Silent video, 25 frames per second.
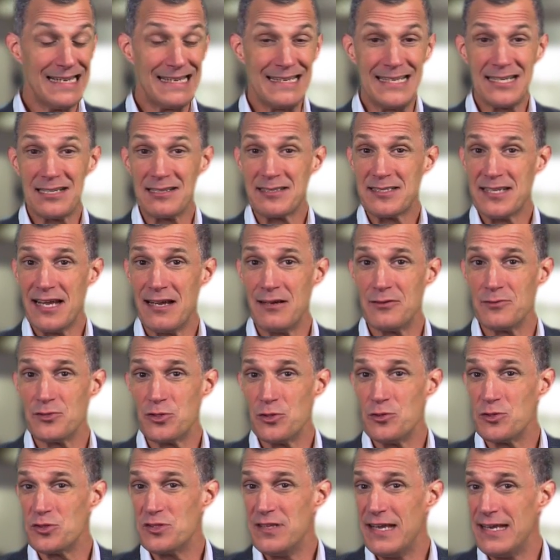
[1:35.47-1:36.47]
little
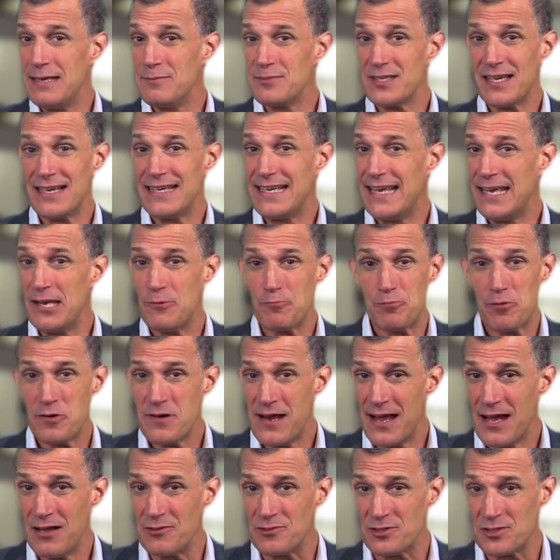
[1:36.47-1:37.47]
towns whose names I can't
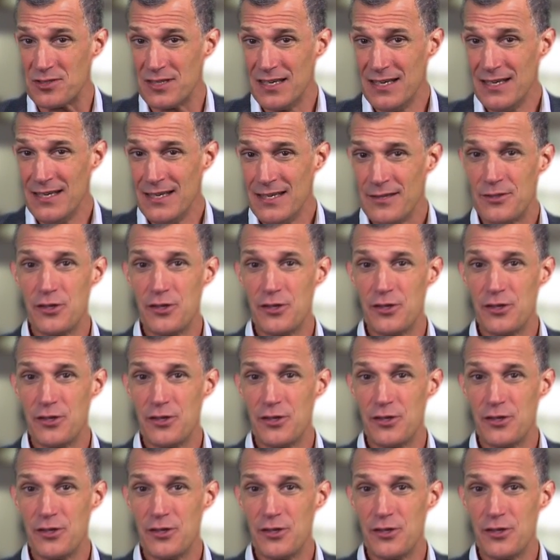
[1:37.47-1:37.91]
pronounce.